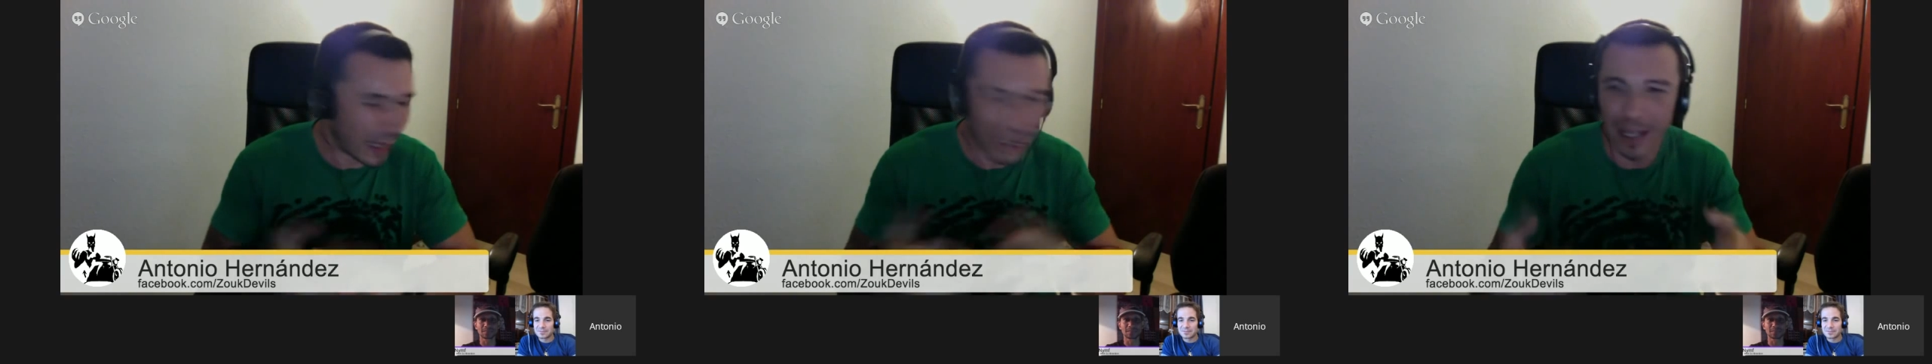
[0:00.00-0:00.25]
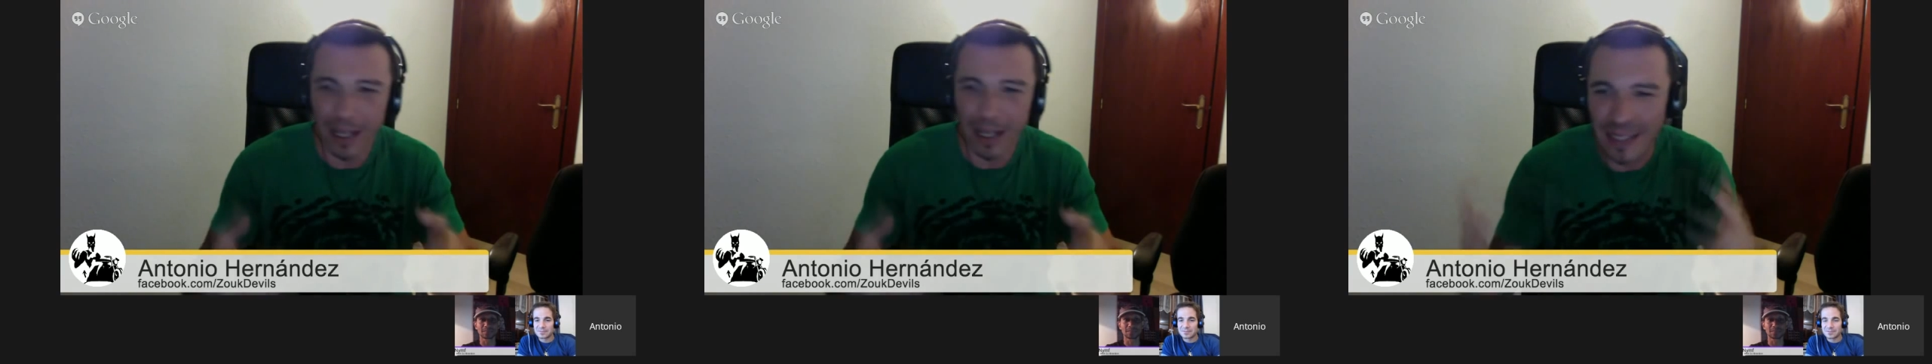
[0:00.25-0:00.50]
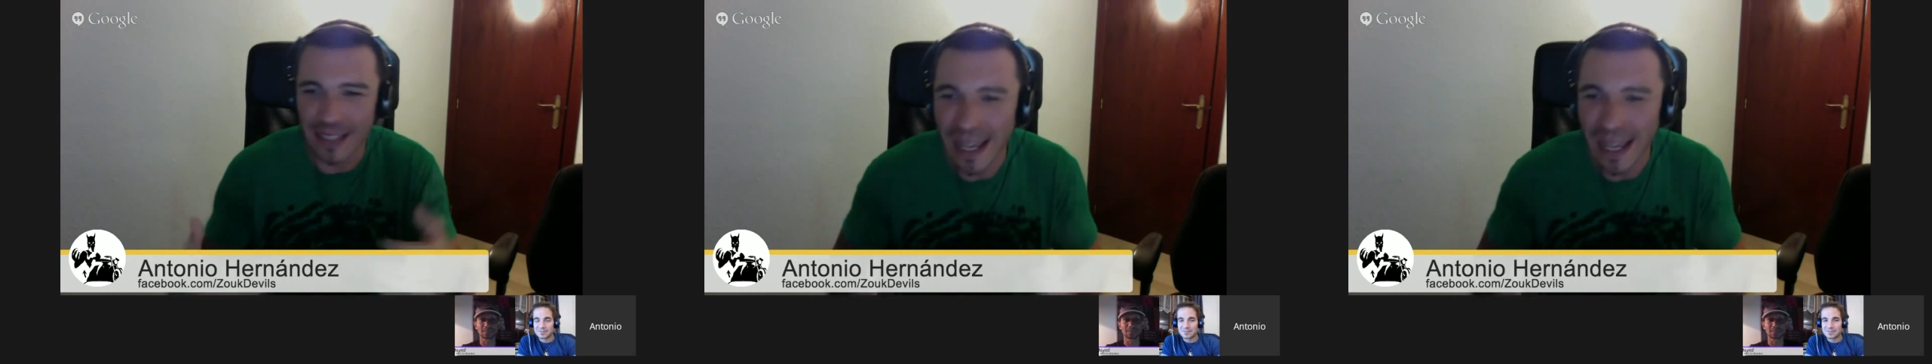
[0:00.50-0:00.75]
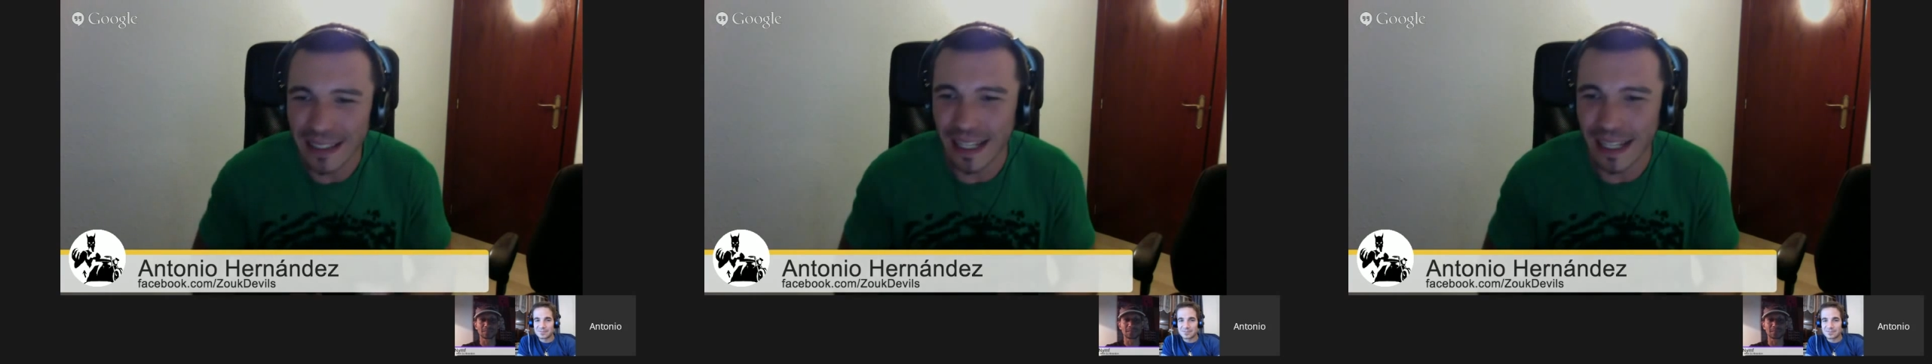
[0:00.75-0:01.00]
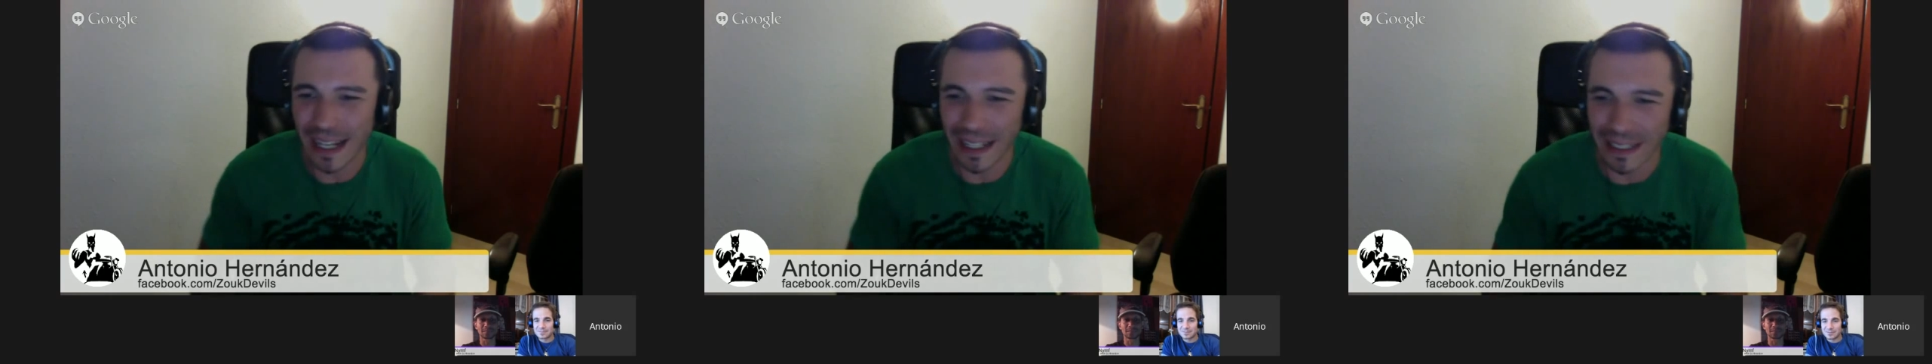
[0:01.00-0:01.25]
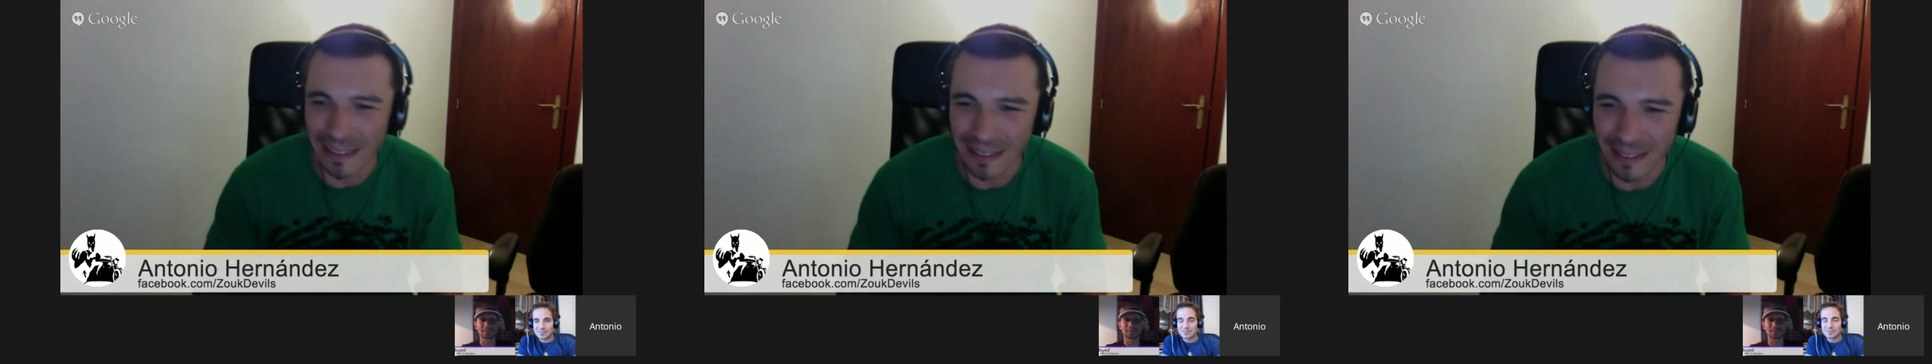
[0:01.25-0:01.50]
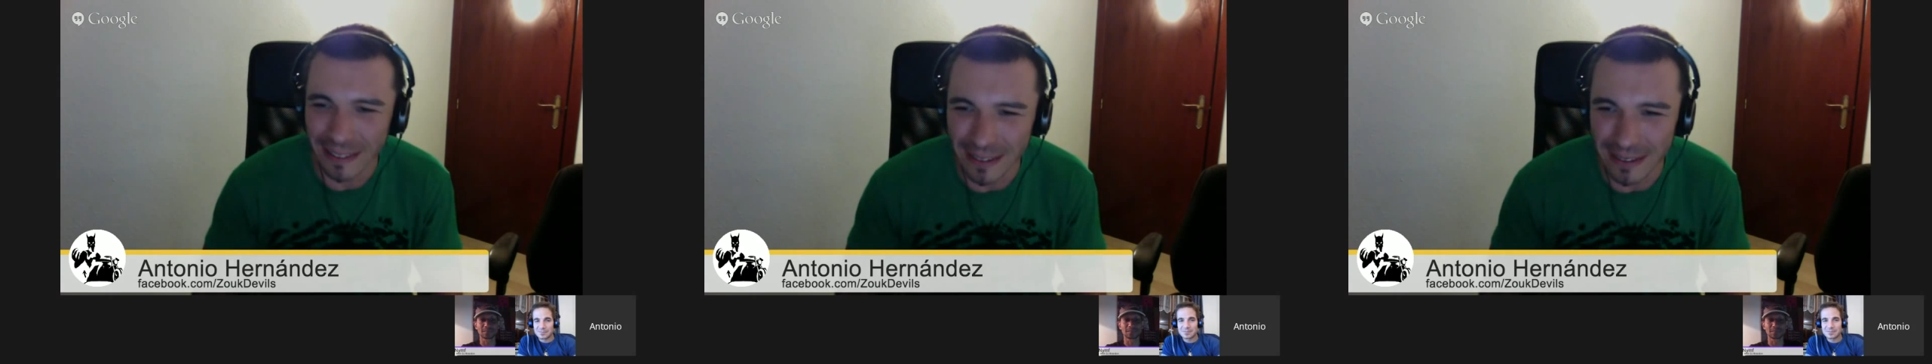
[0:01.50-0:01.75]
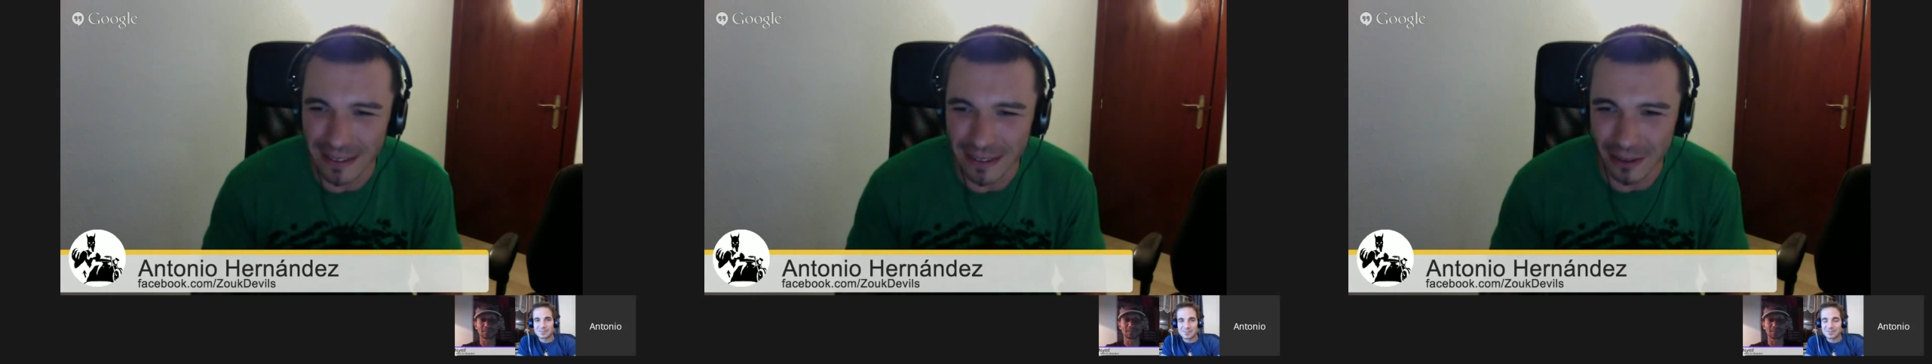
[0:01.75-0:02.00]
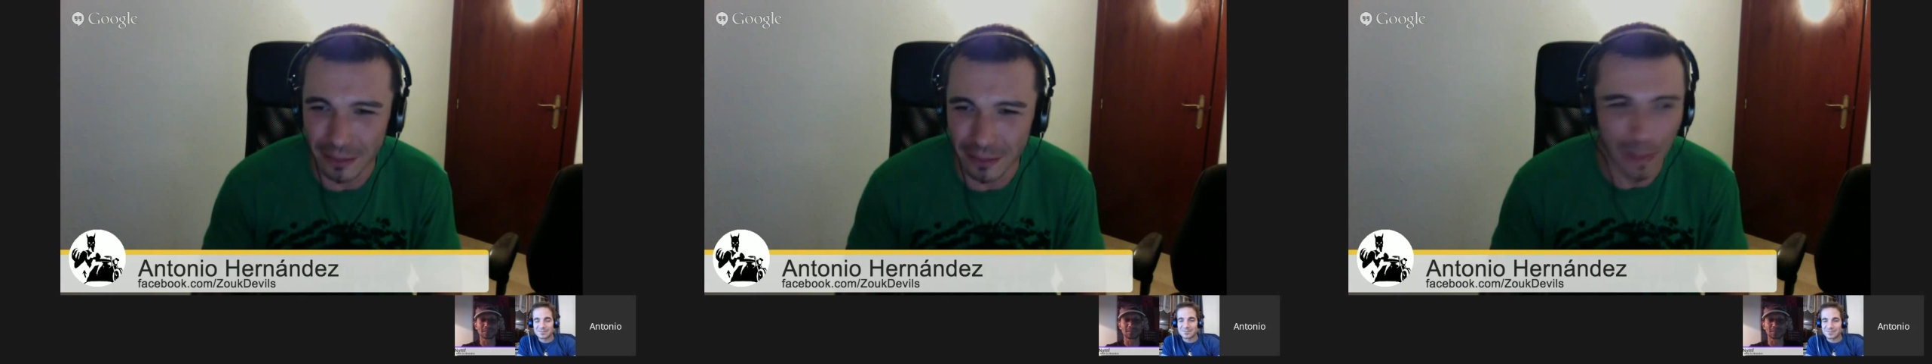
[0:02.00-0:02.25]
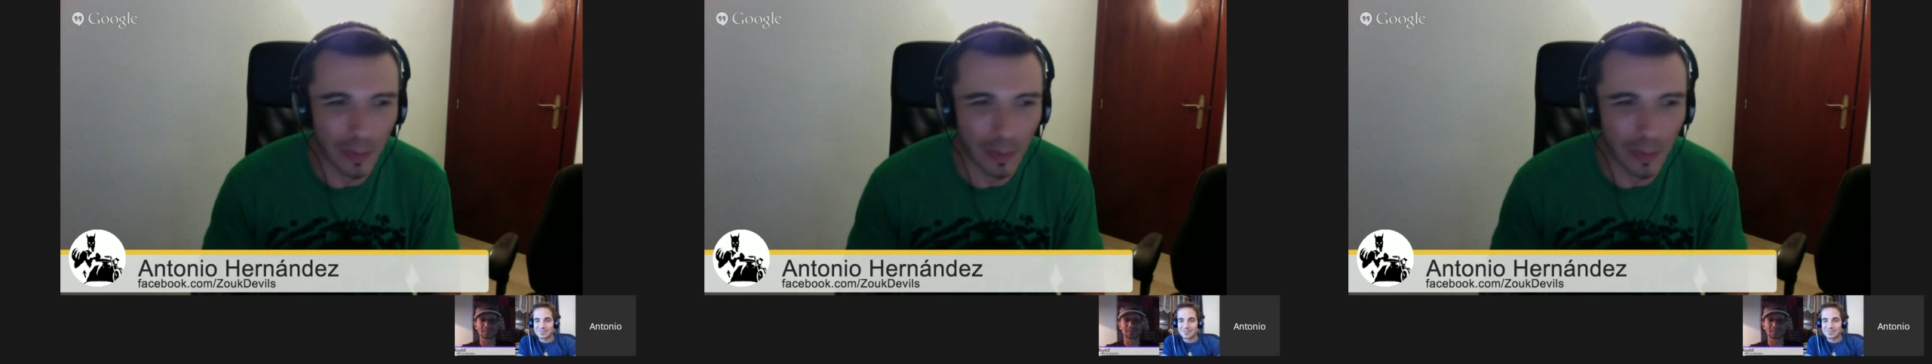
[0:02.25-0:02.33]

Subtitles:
agile and so people